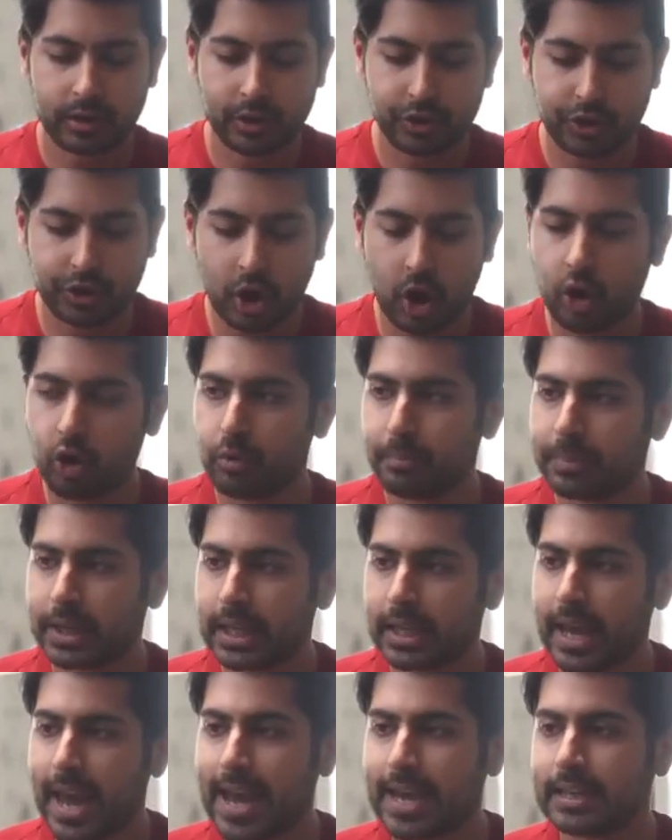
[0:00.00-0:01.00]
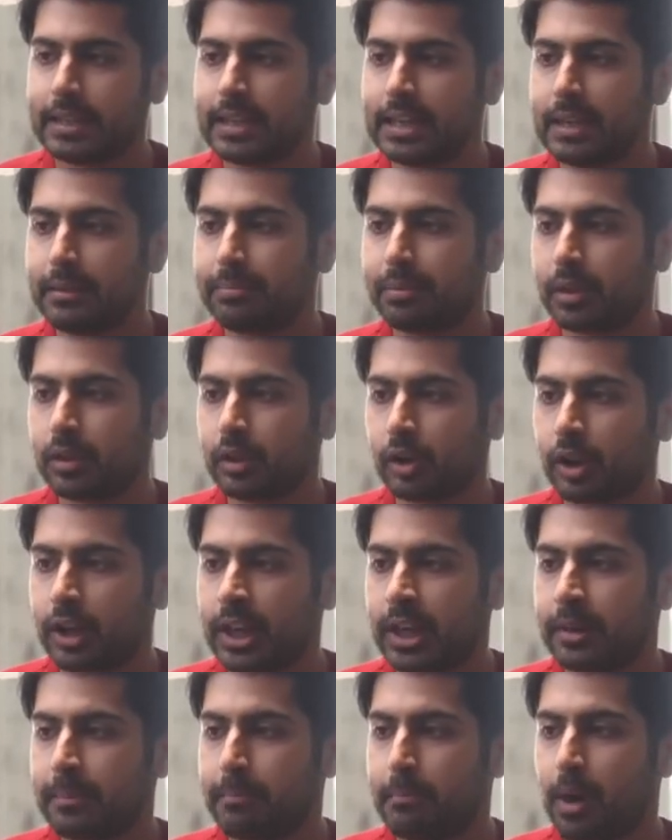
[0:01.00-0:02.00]
show me a deep
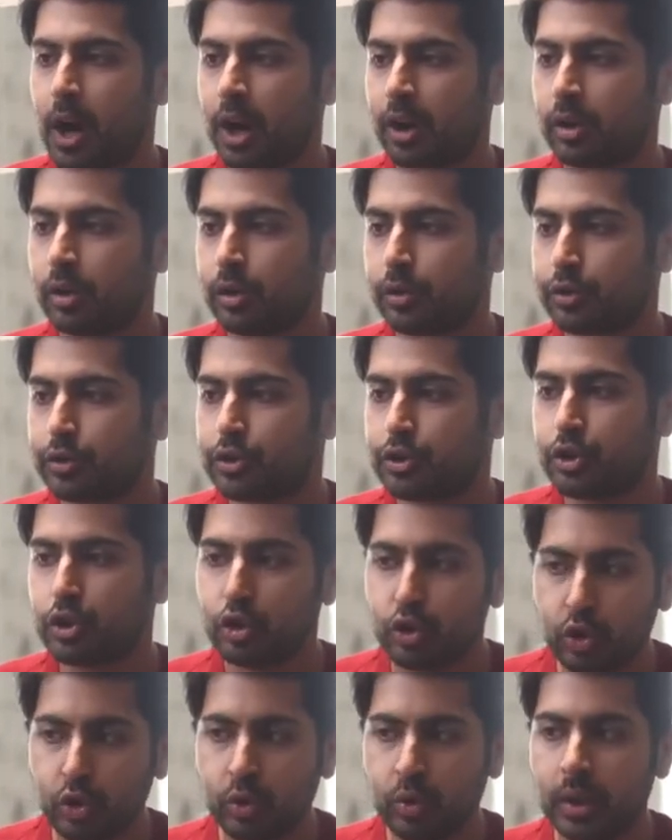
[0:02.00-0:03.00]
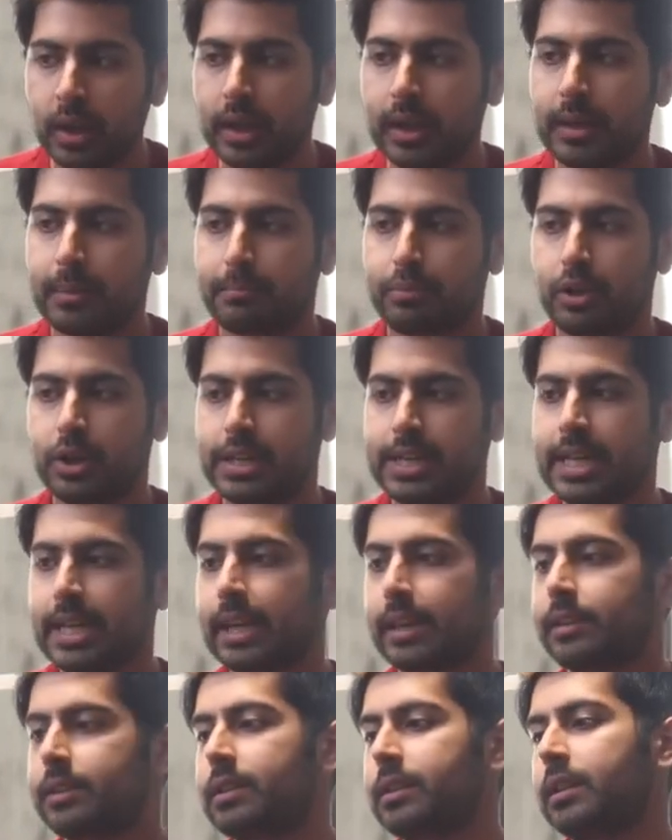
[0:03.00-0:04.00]
learning model to
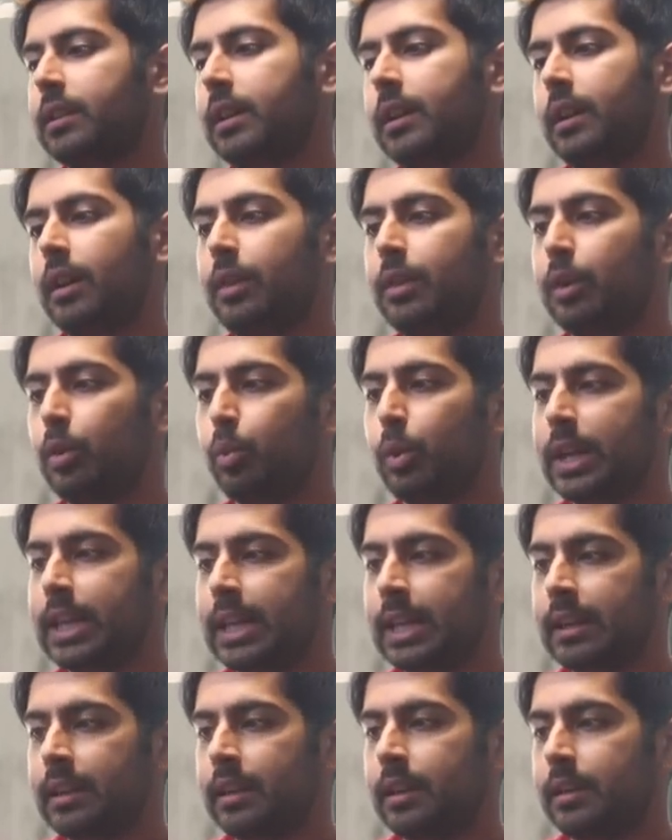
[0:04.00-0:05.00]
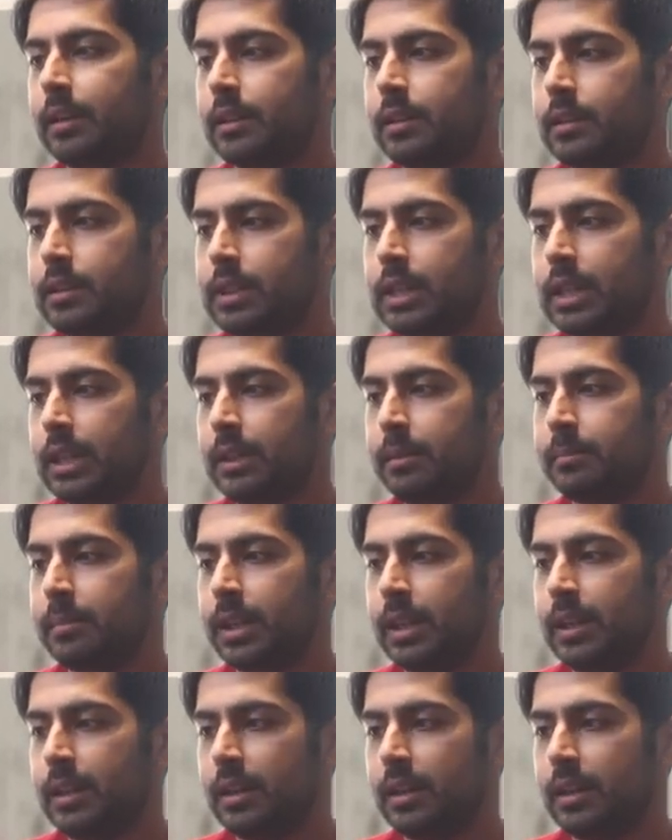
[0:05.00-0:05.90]
predict the winning team